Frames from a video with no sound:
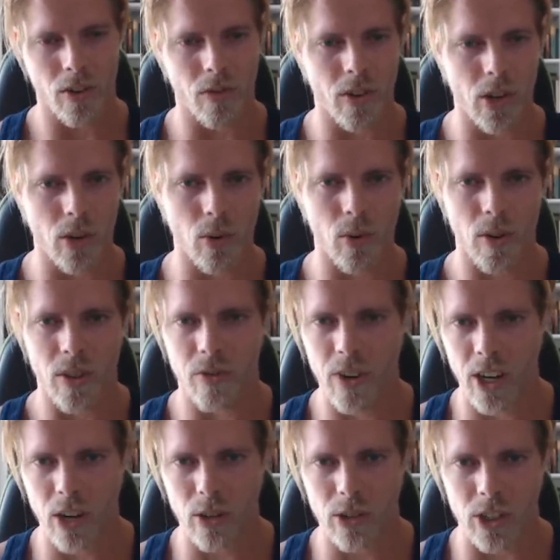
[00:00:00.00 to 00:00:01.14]
view the
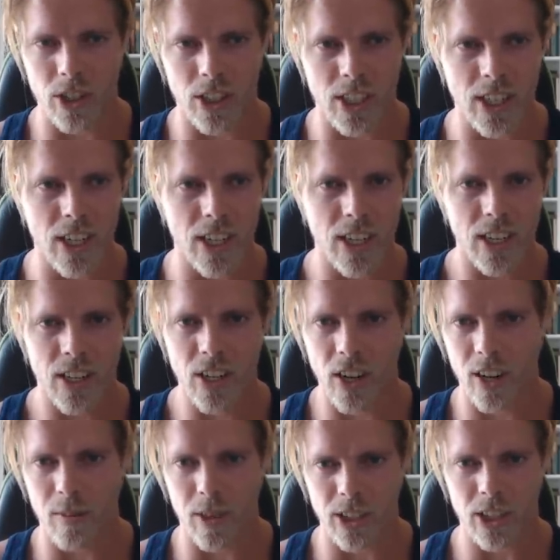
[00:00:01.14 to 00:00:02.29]
videos, you see
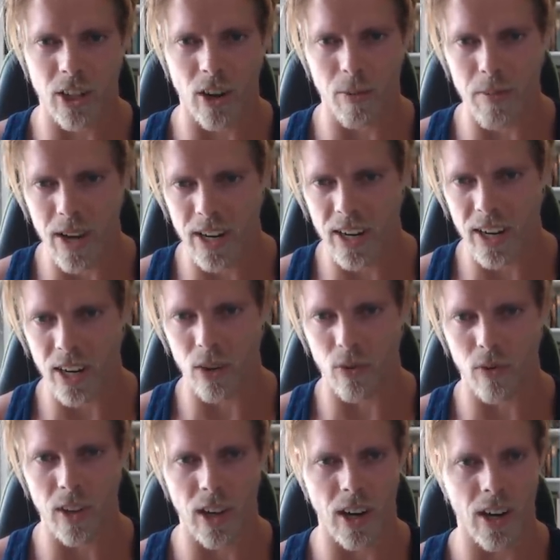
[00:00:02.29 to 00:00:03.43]
young muscular men and you
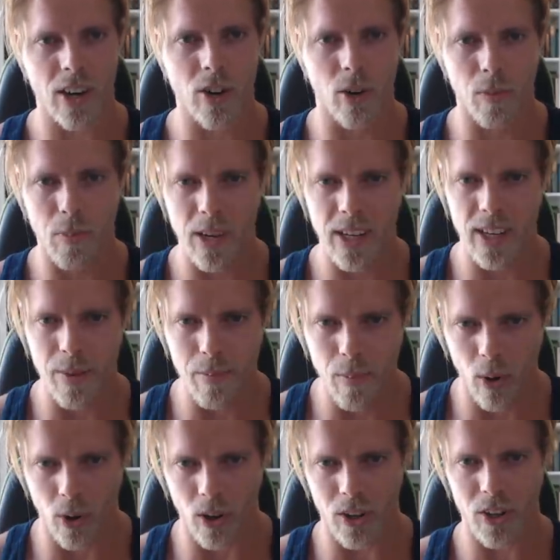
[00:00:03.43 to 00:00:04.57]
feel completely
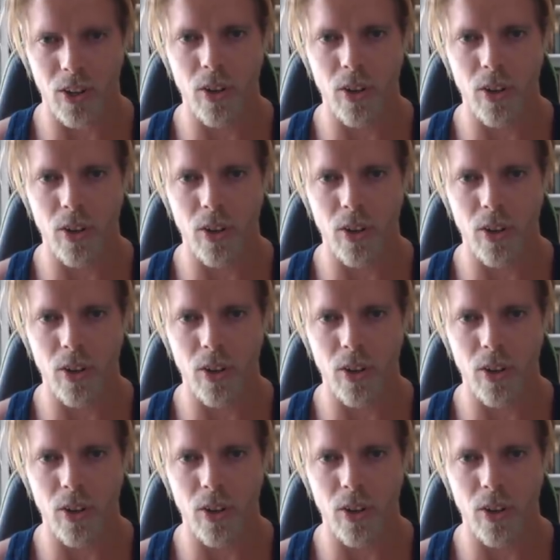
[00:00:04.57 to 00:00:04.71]
mugged.